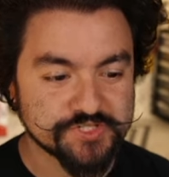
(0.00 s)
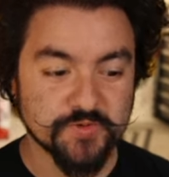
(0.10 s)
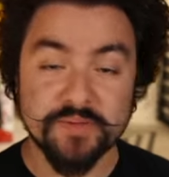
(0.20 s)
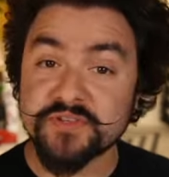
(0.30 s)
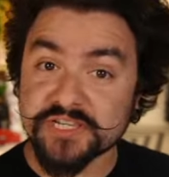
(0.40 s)

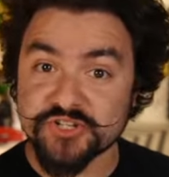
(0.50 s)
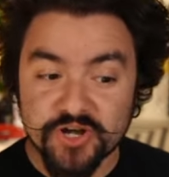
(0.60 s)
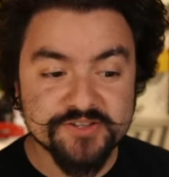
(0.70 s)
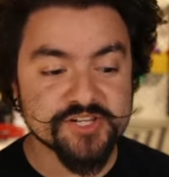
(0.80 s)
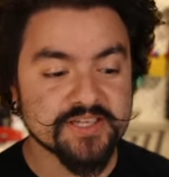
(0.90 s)
So I'm using
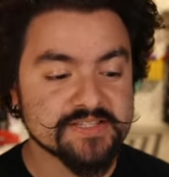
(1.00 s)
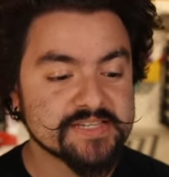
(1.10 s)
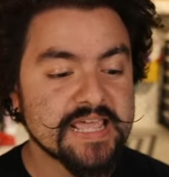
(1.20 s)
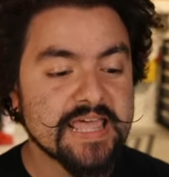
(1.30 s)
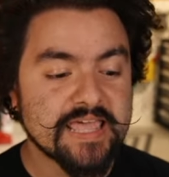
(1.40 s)
Chart.js
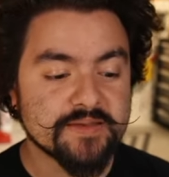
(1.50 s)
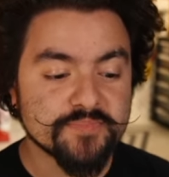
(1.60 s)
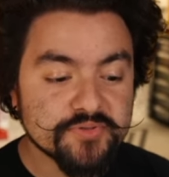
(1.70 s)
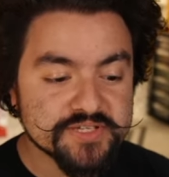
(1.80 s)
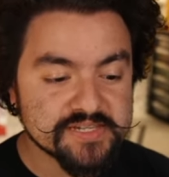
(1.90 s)
in
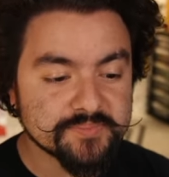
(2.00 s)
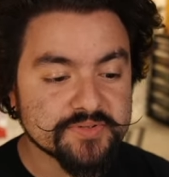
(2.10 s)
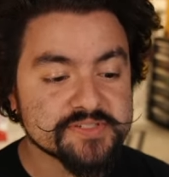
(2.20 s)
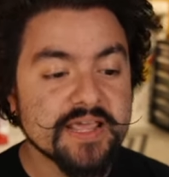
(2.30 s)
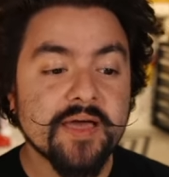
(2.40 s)
both
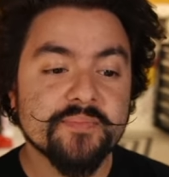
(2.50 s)
examples,